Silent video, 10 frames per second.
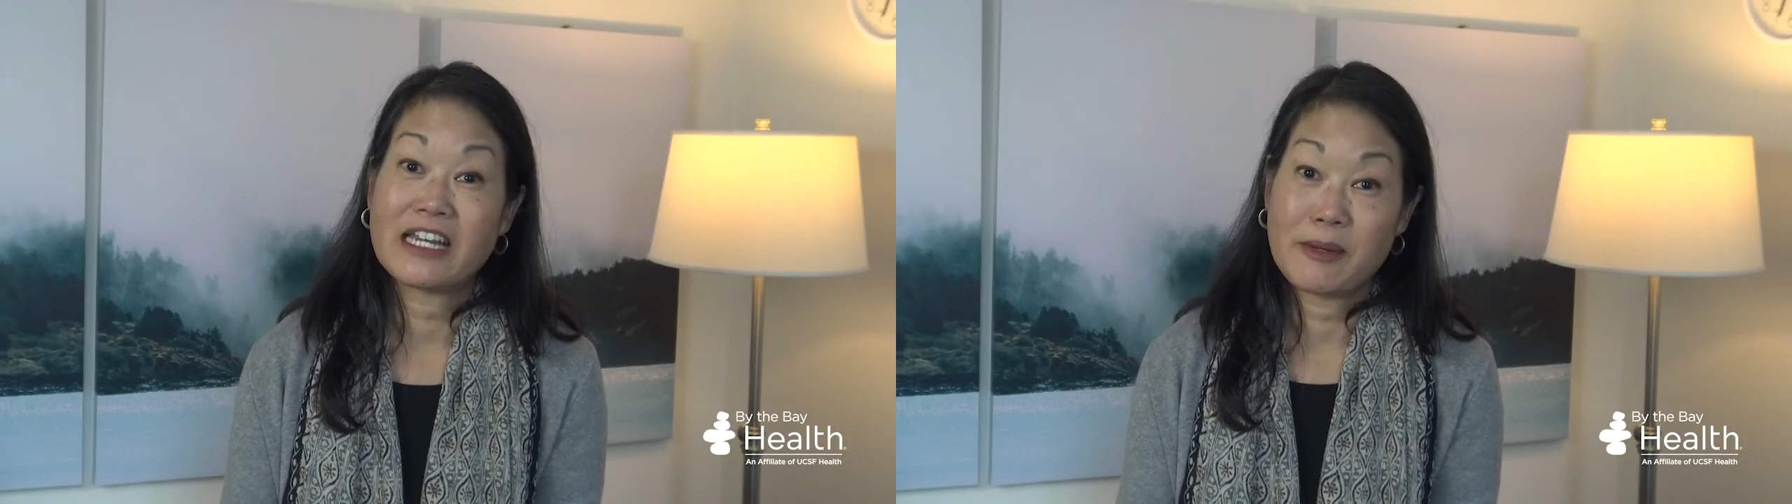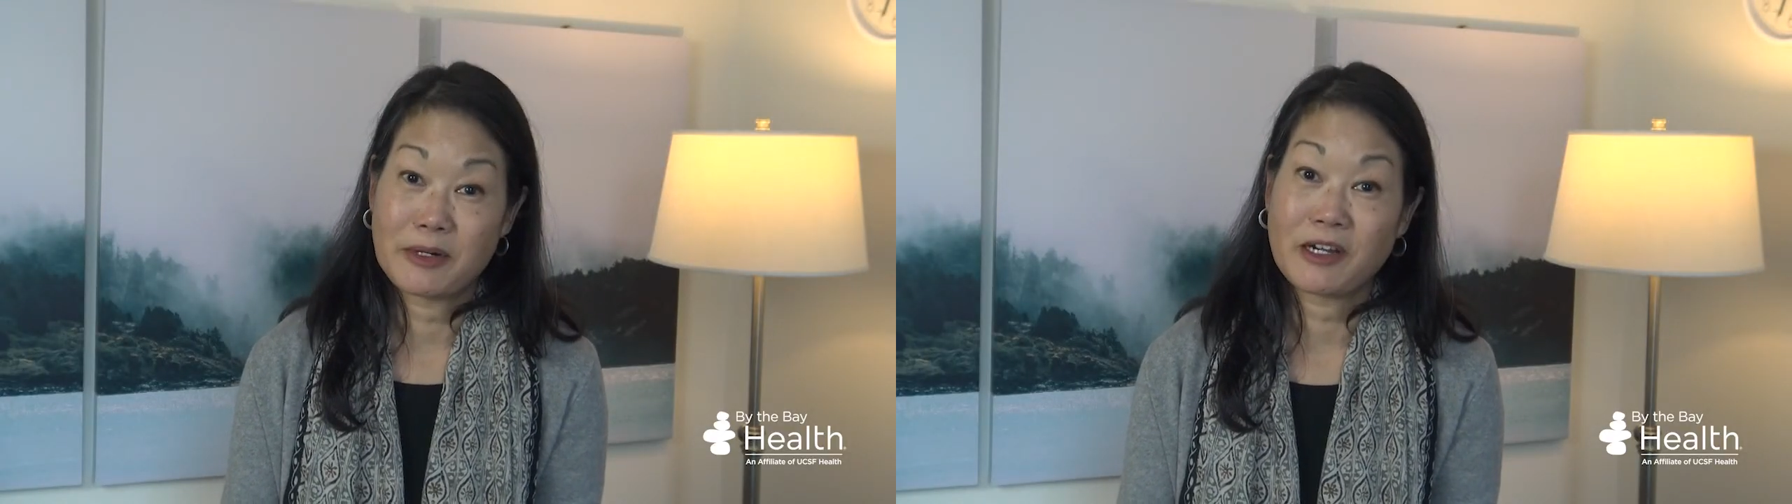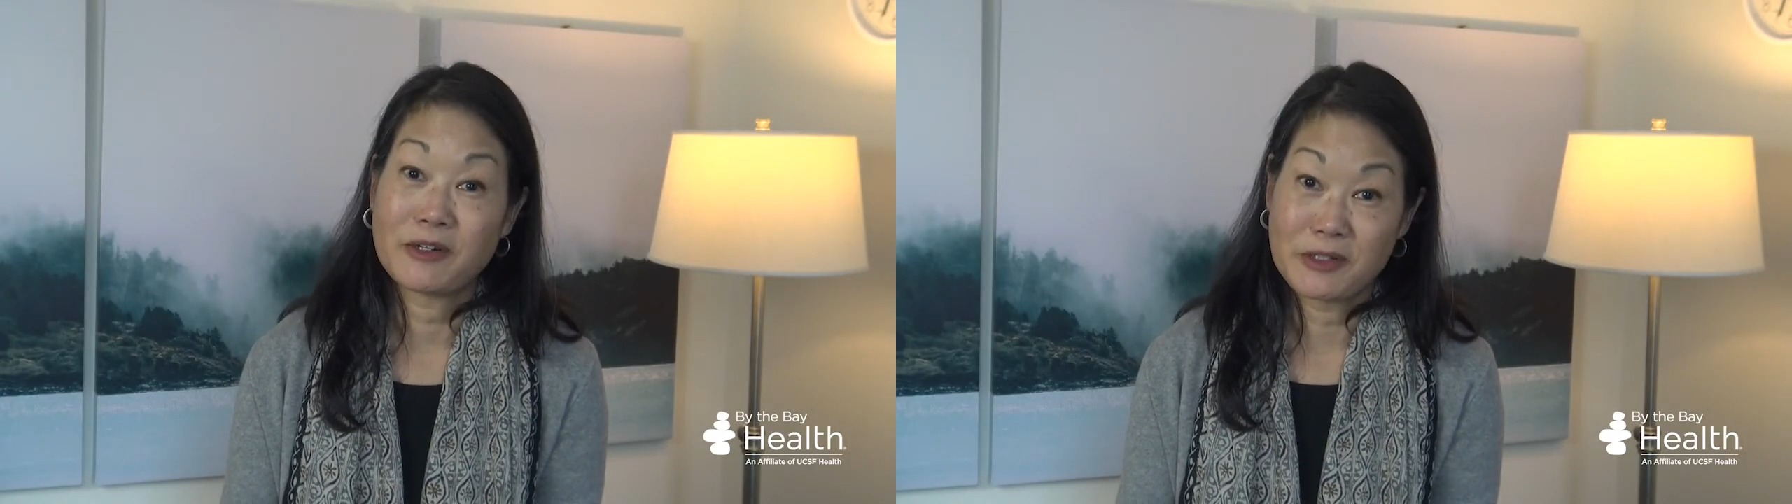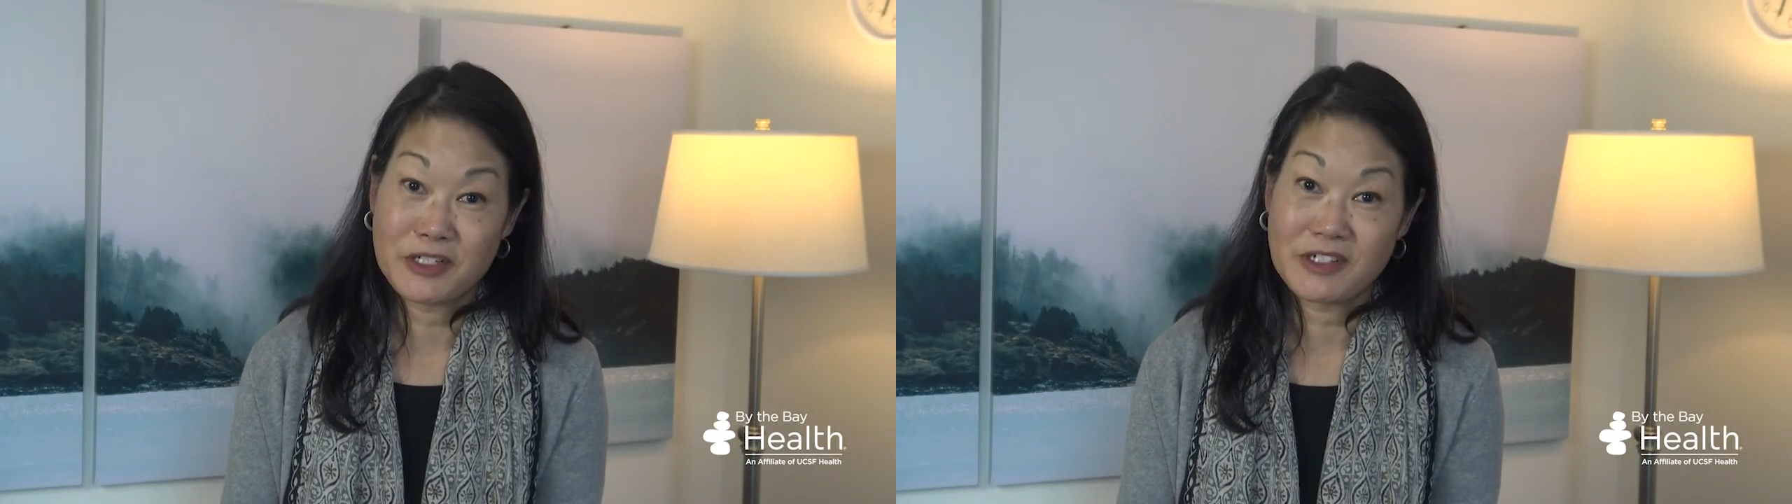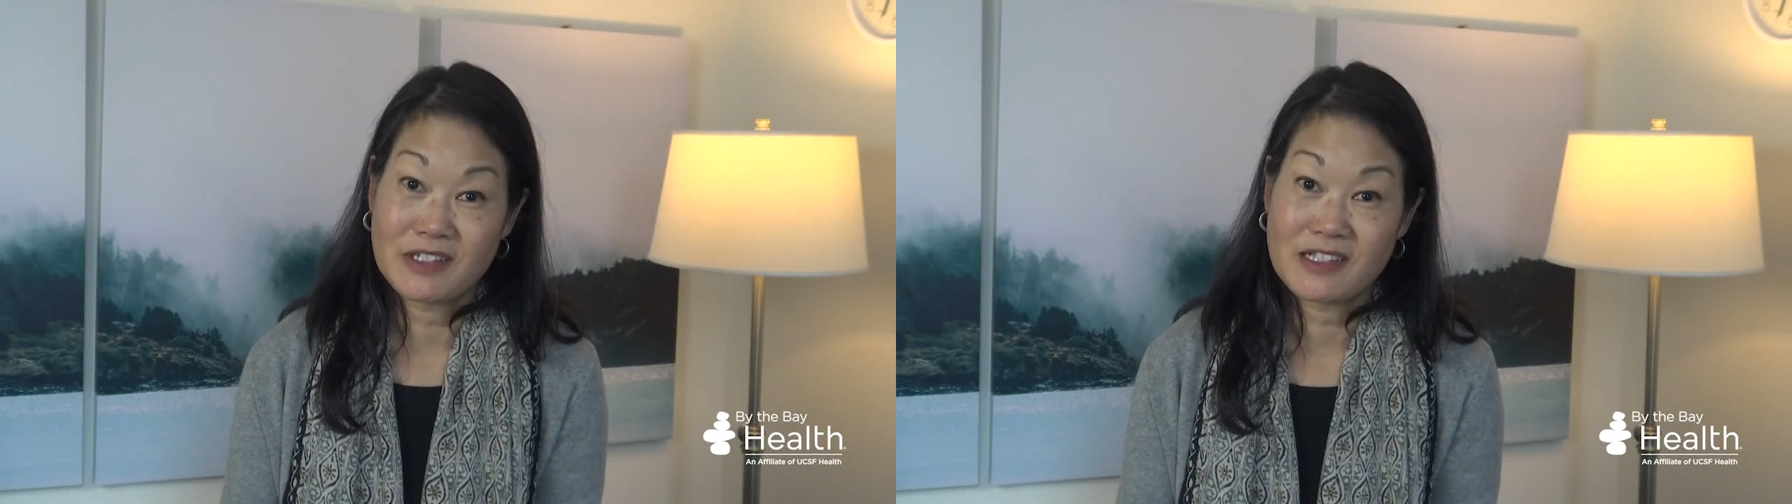and apricot
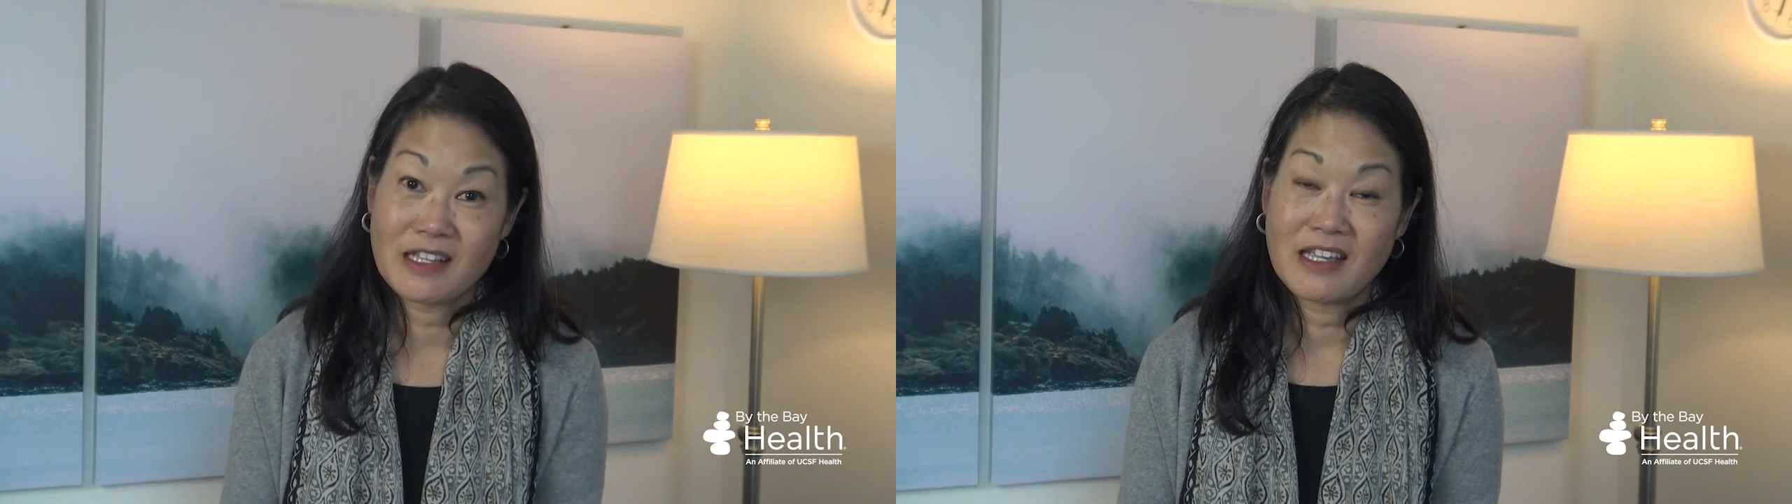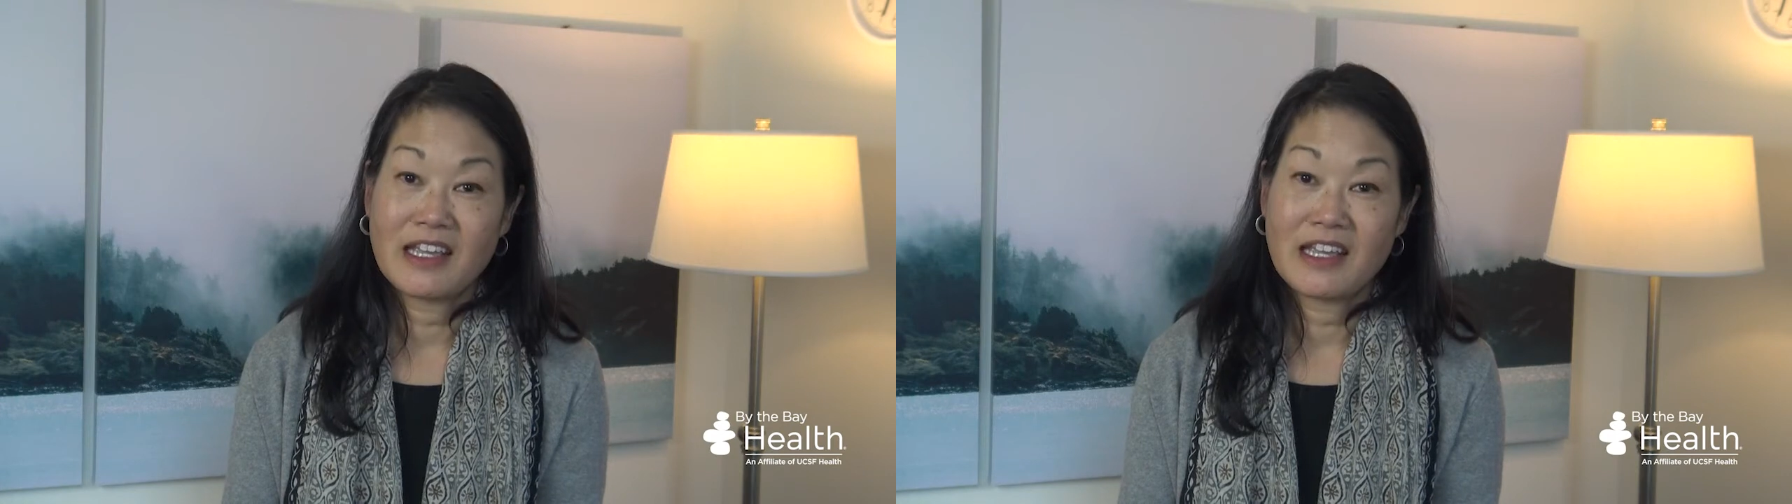orchards.